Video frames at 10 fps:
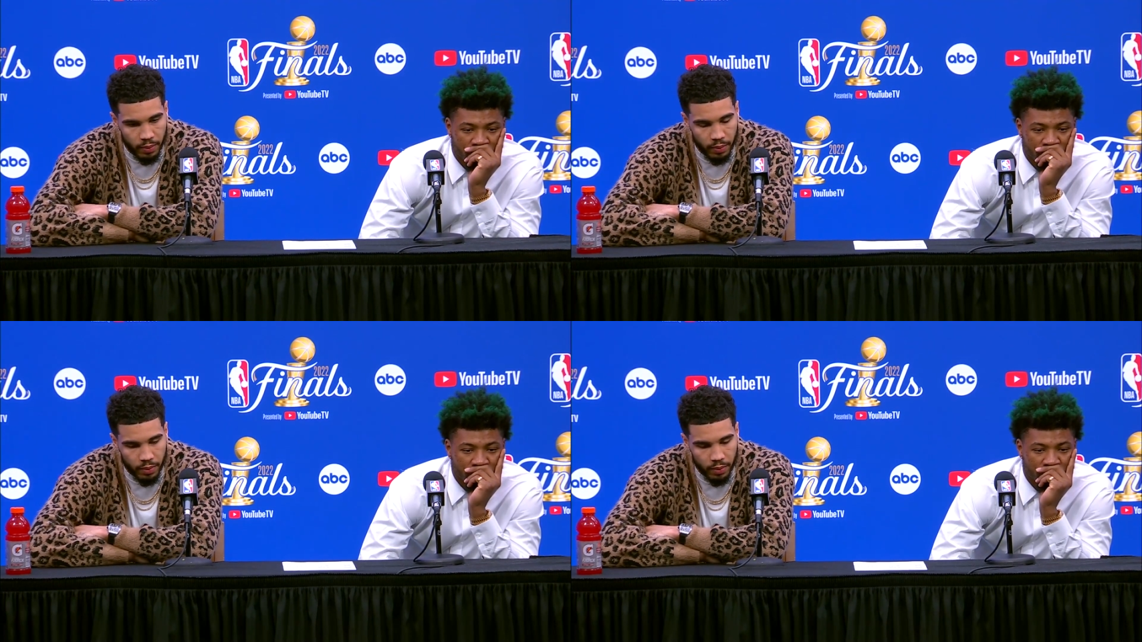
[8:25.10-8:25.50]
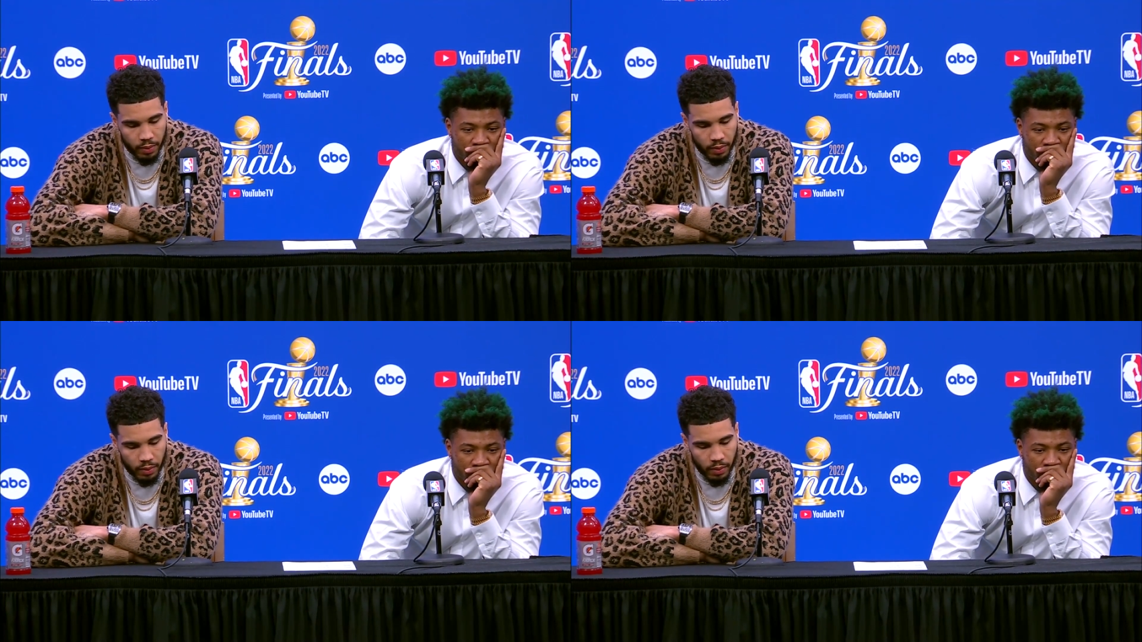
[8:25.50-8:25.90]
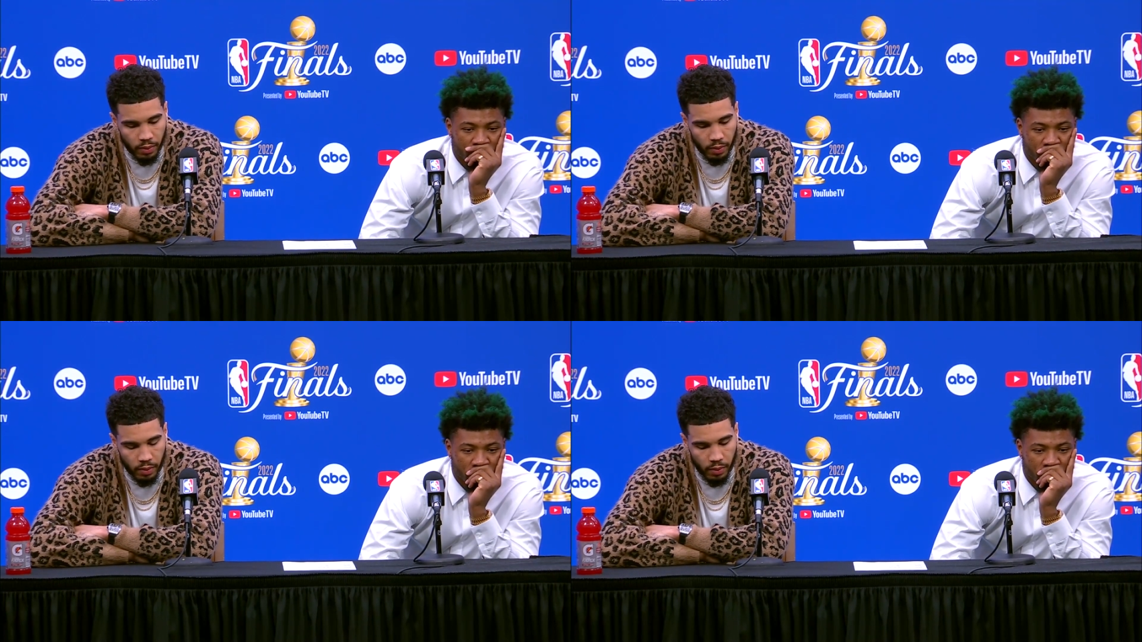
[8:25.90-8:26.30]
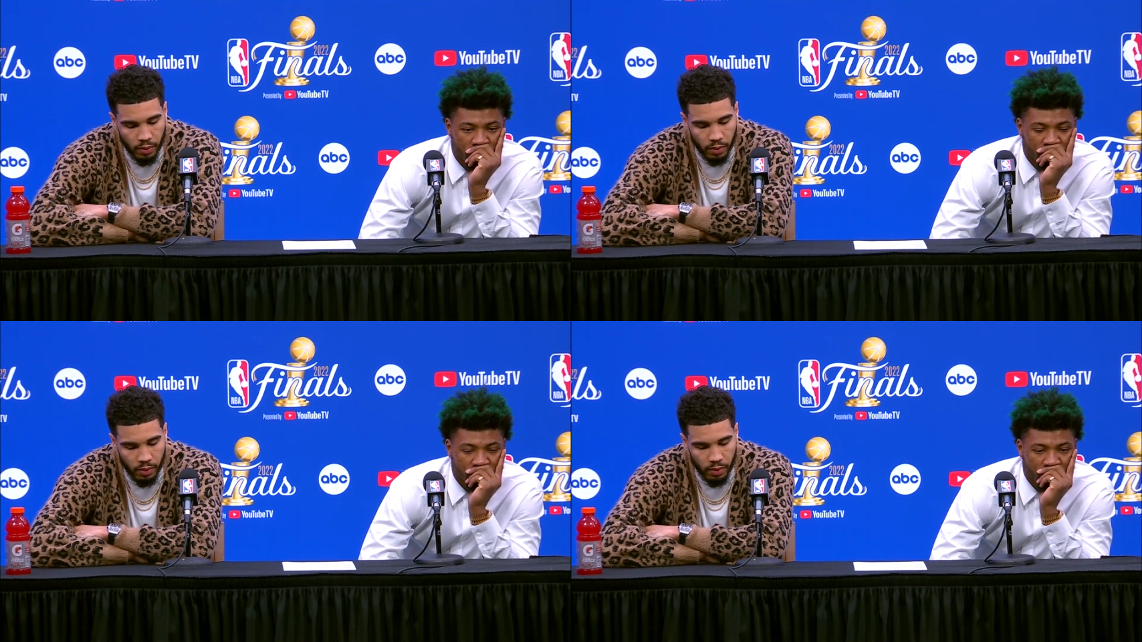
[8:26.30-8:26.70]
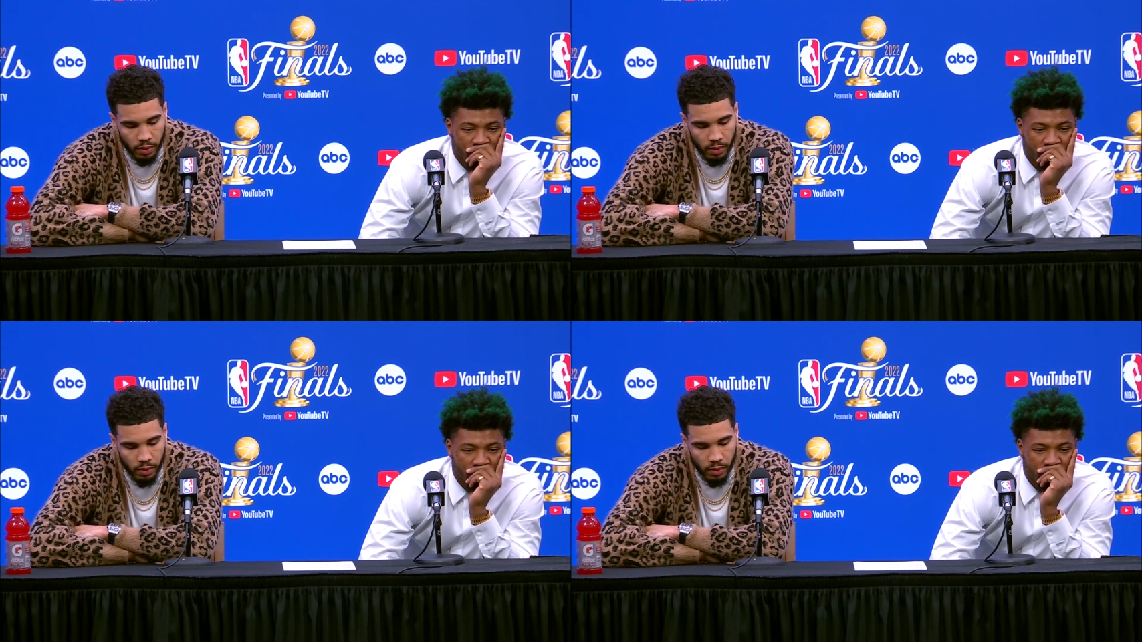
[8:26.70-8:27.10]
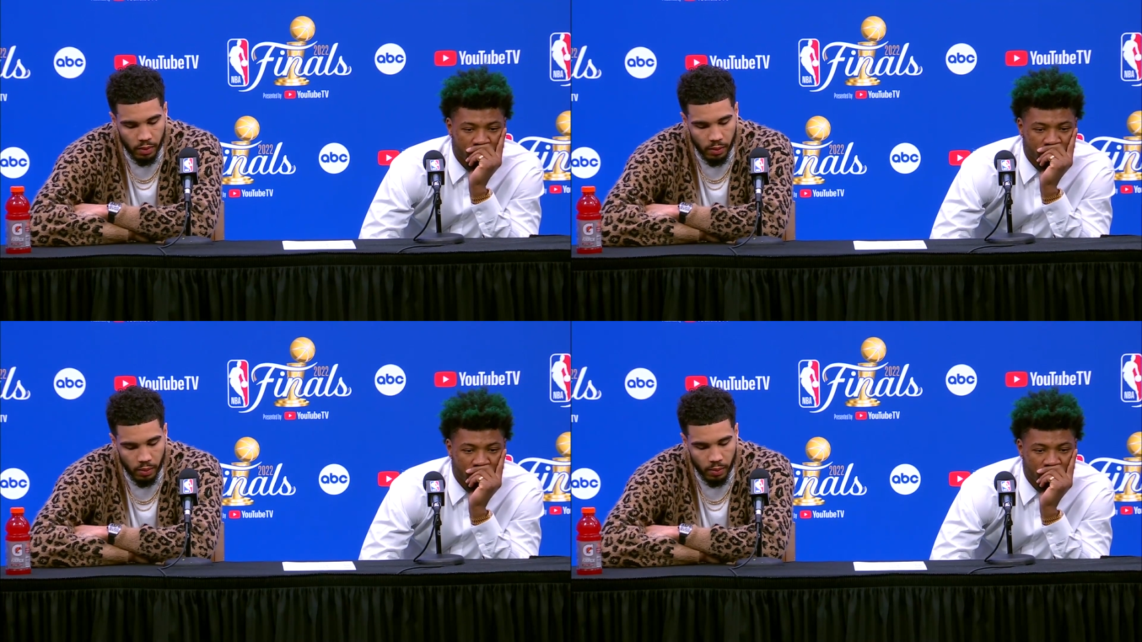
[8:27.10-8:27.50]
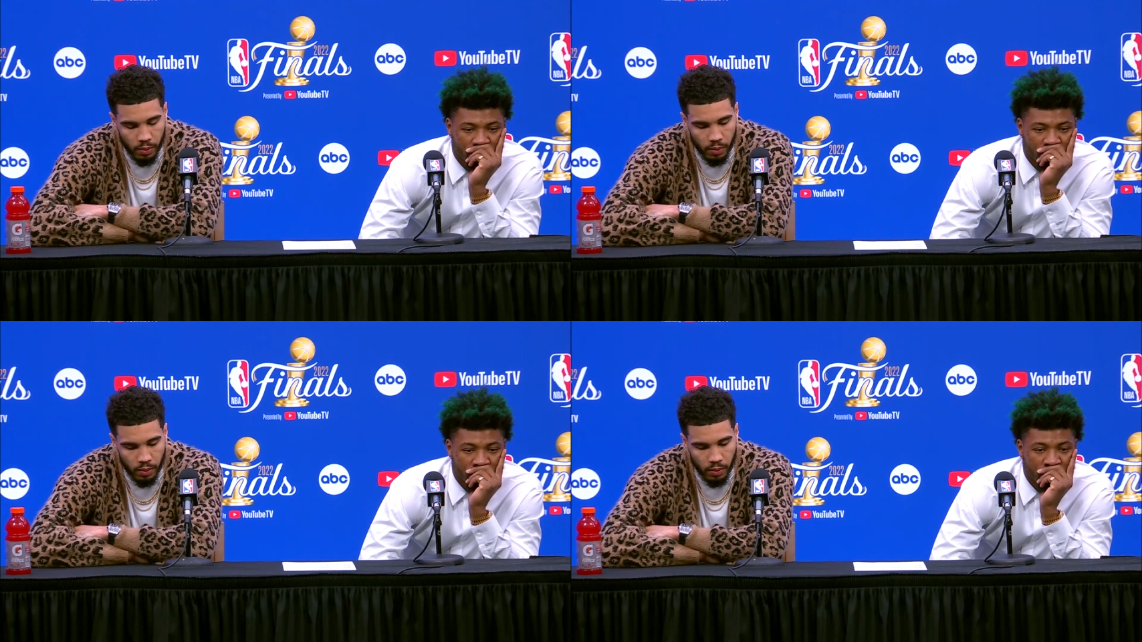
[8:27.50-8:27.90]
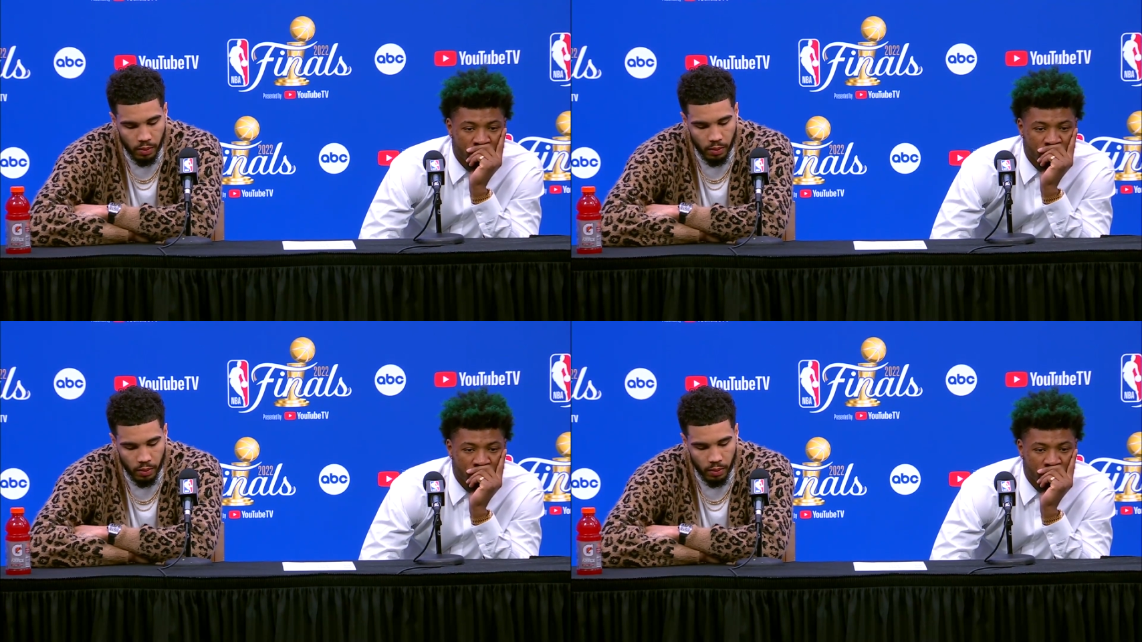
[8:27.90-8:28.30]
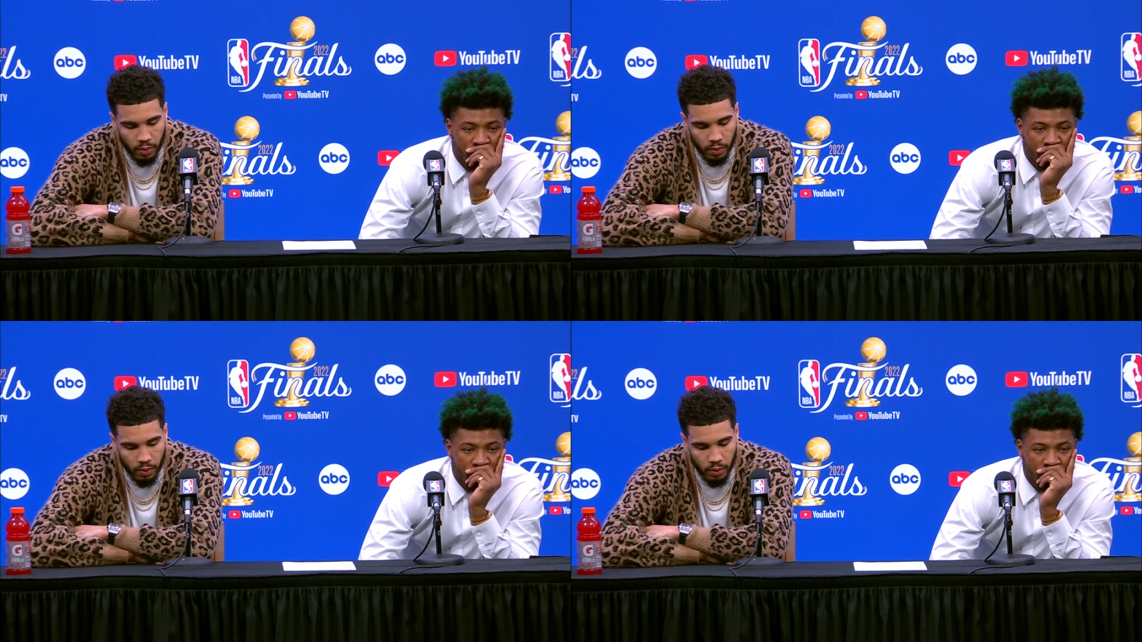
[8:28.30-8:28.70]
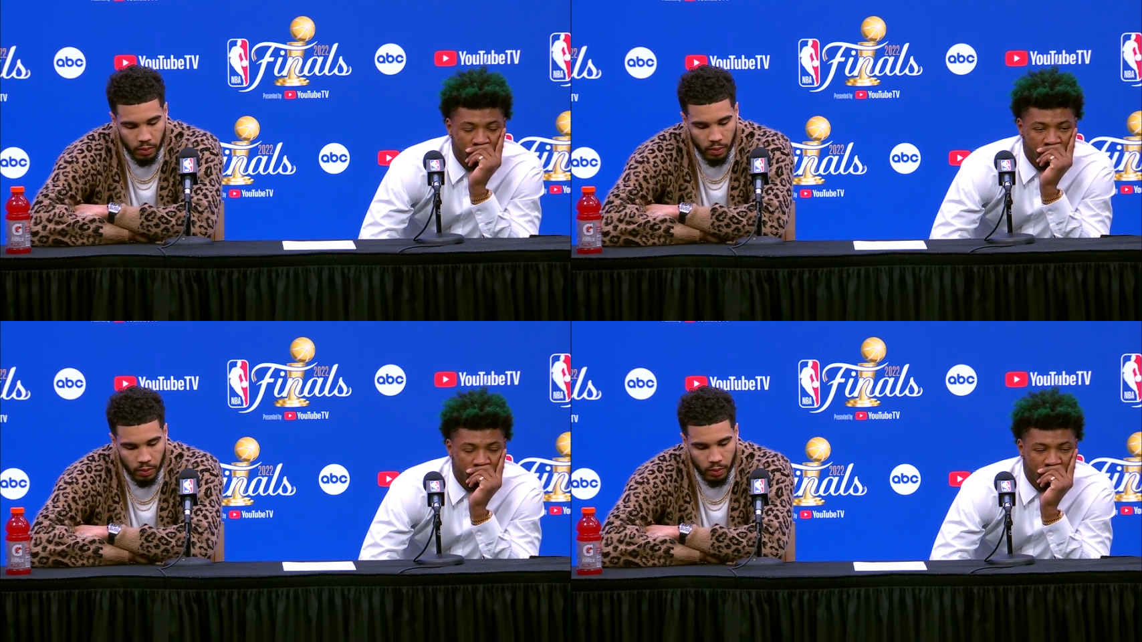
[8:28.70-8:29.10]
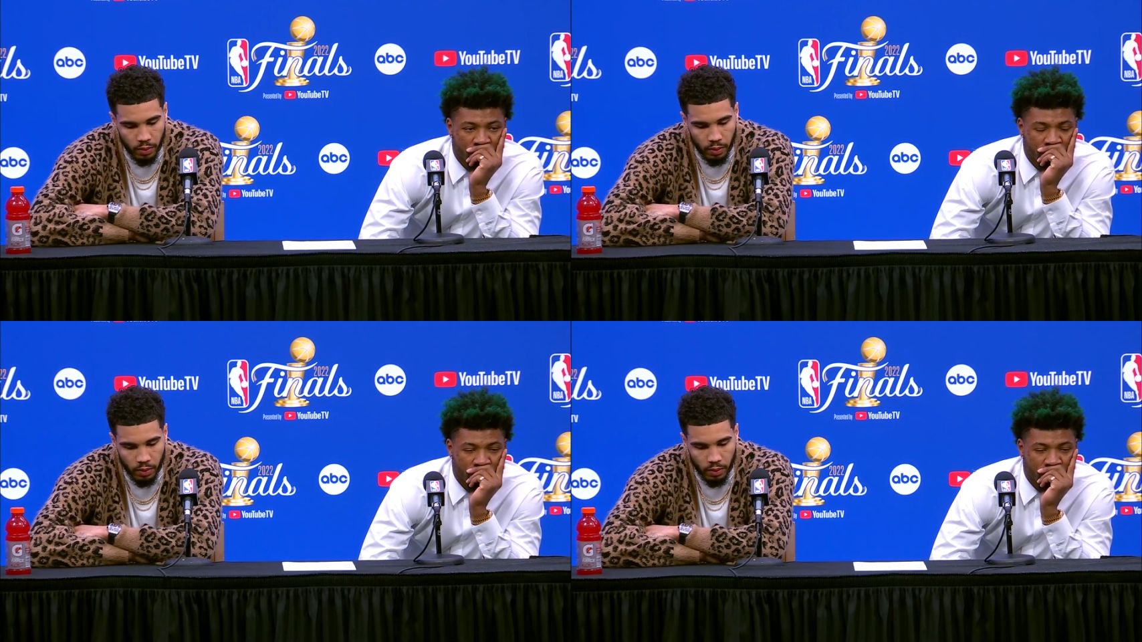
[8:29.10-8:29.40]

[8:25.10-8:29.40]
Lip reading: Nothing is said.